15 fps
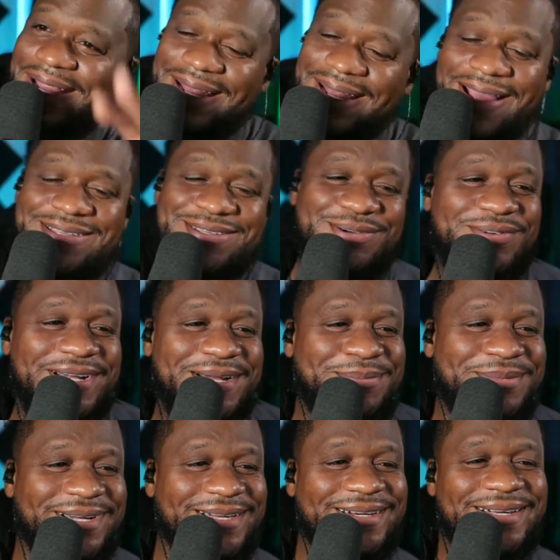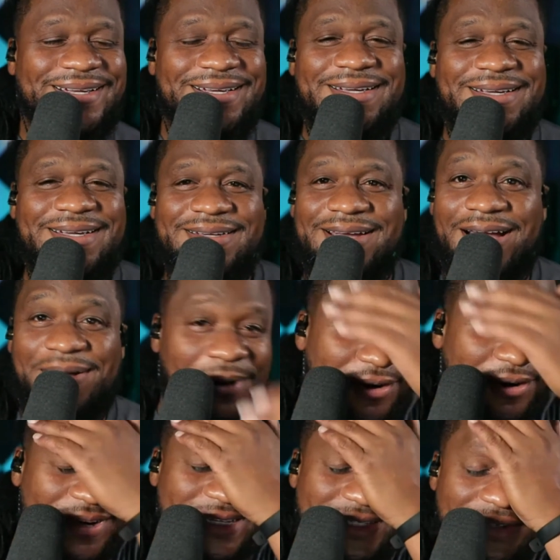lights or what, but I'm
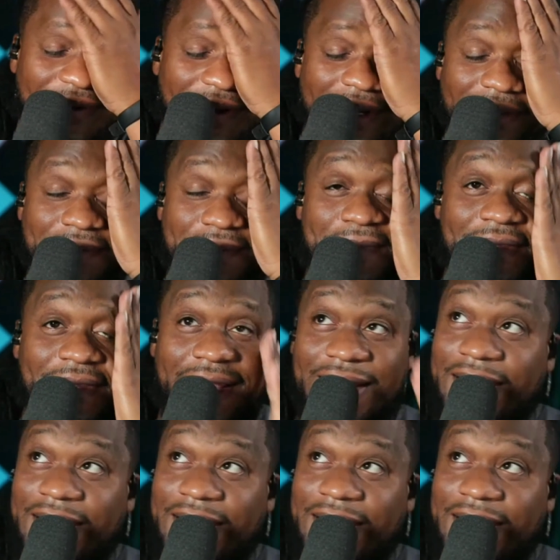always sweating. And I